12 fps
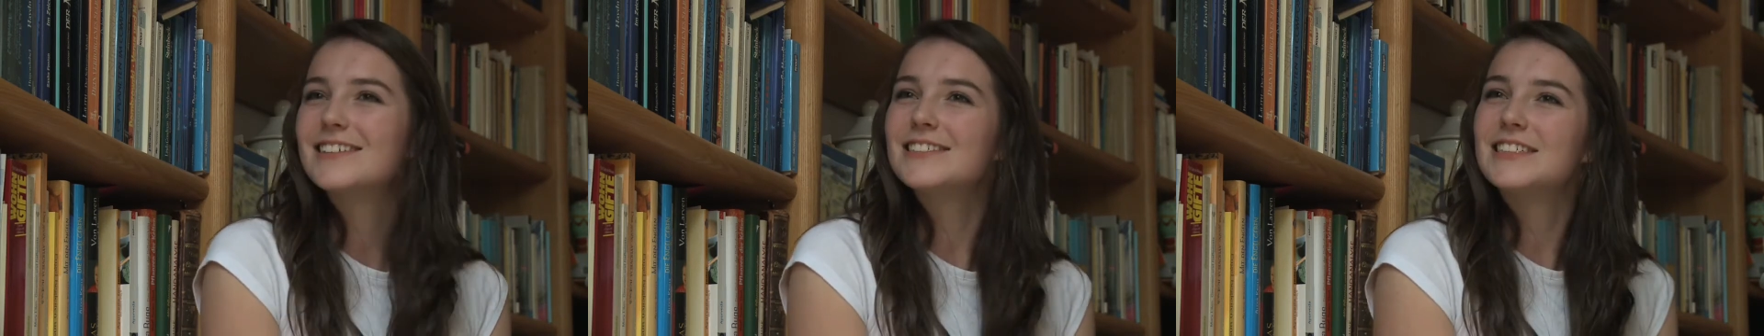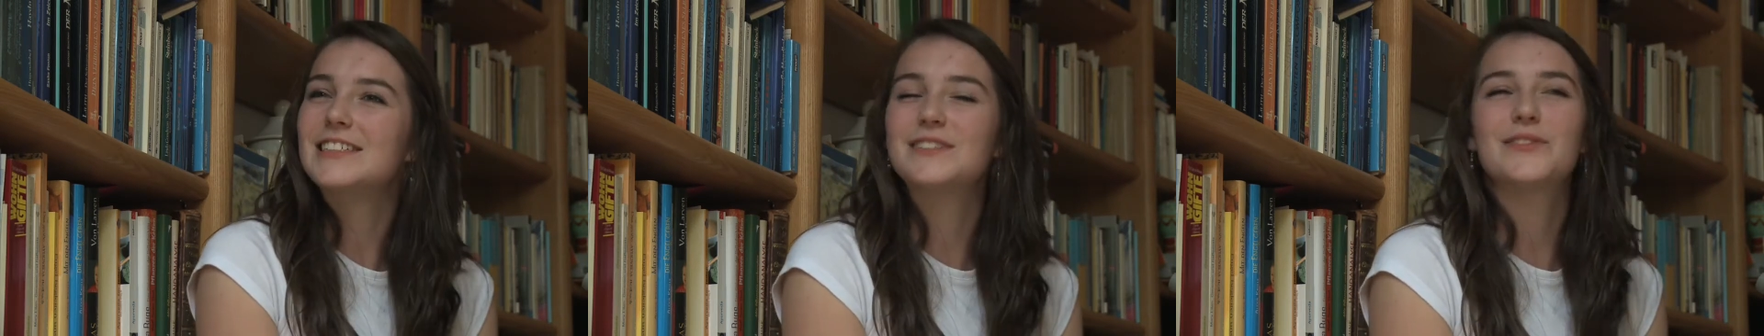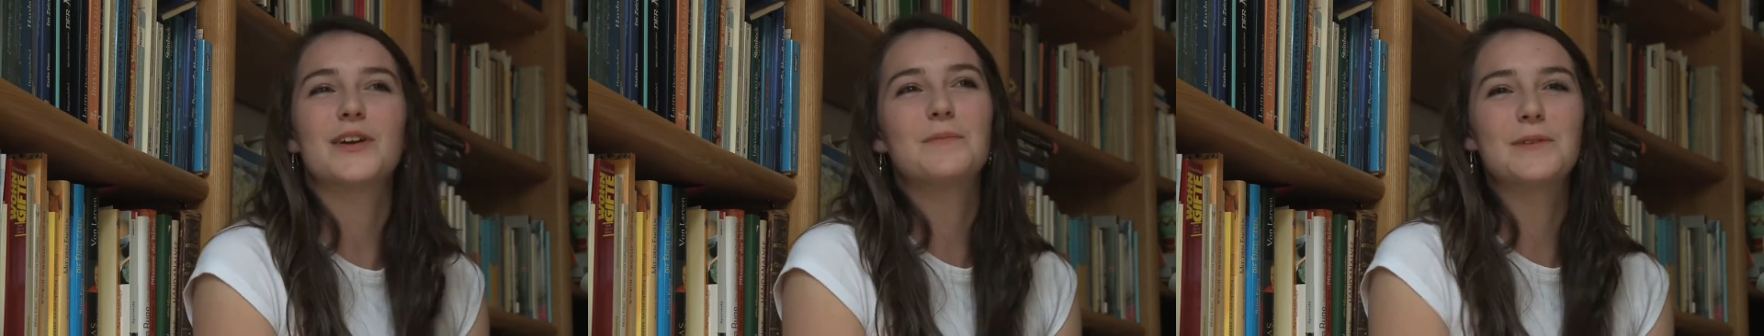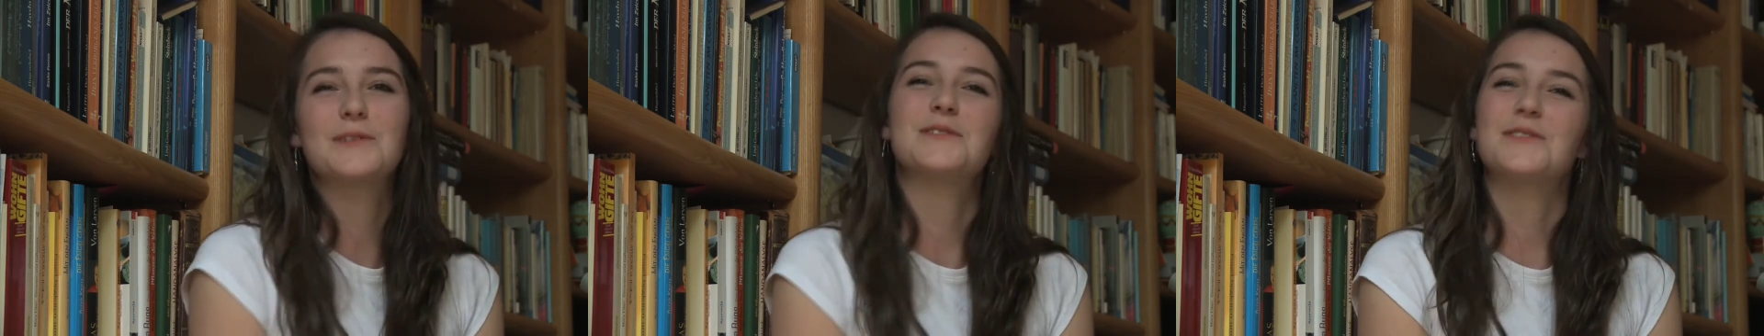She's very
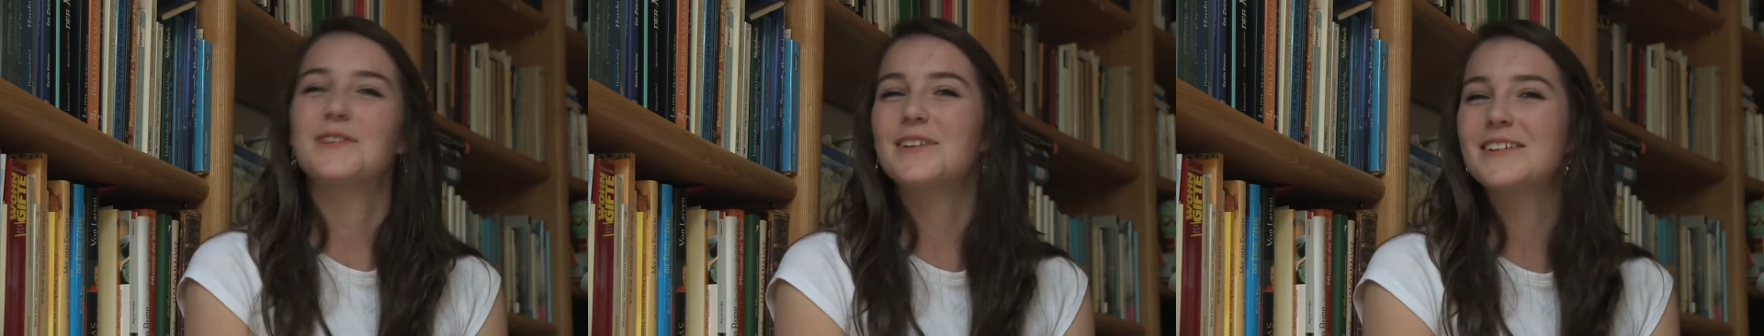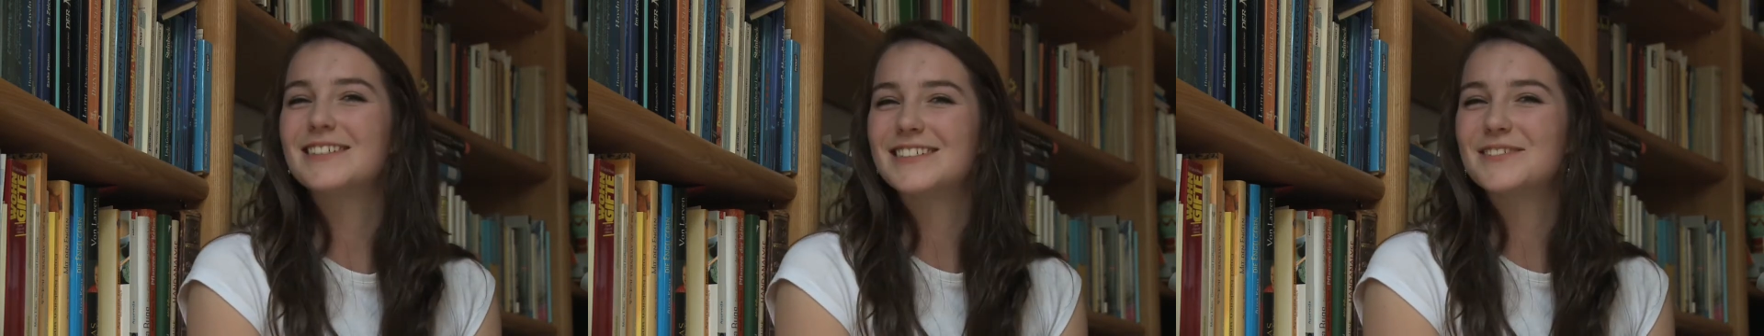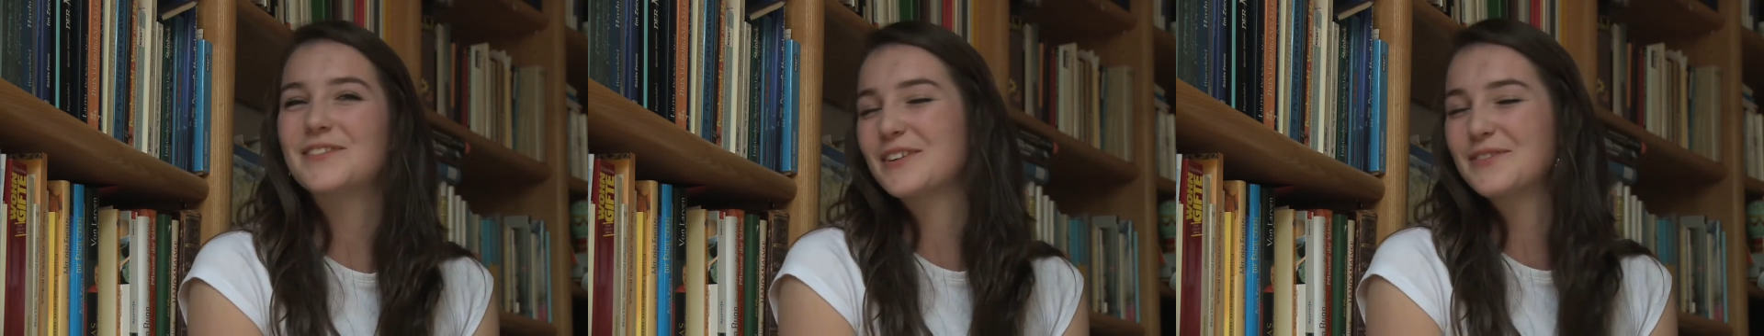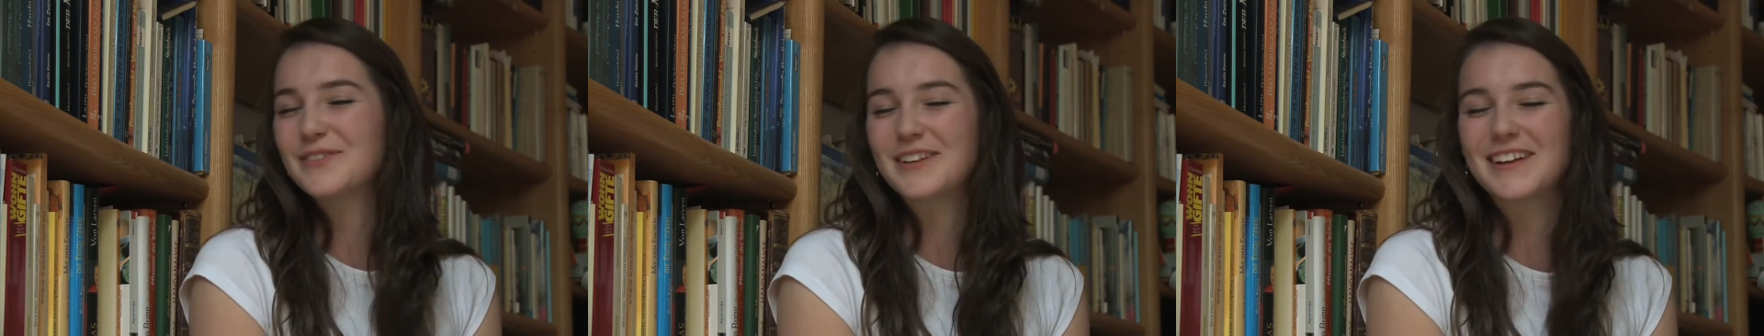beautiful and she's very
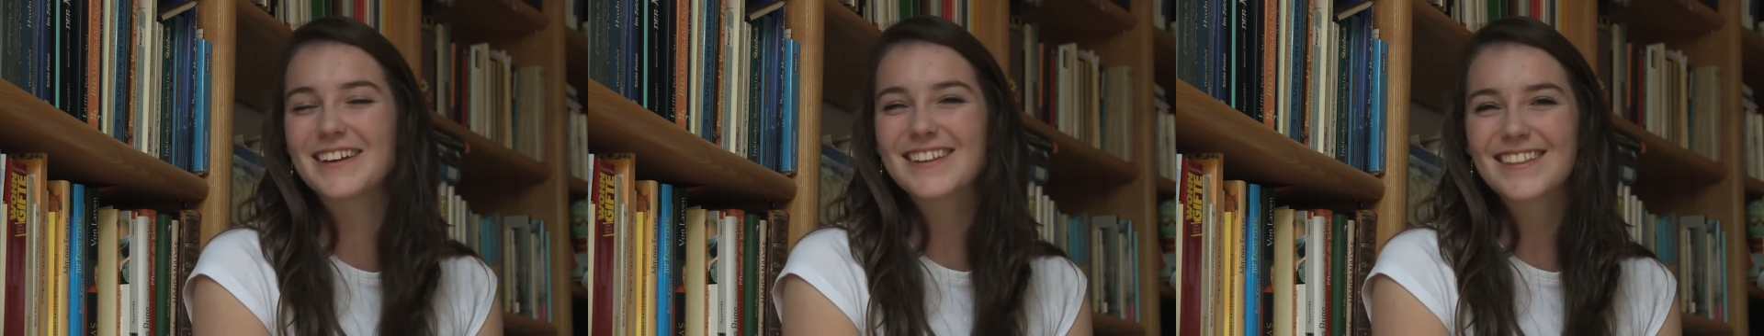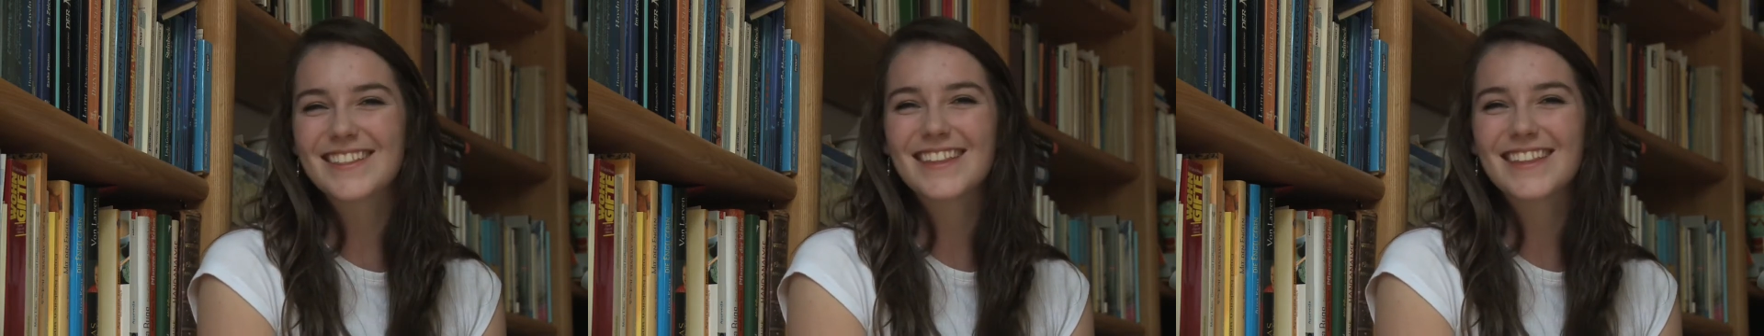funny,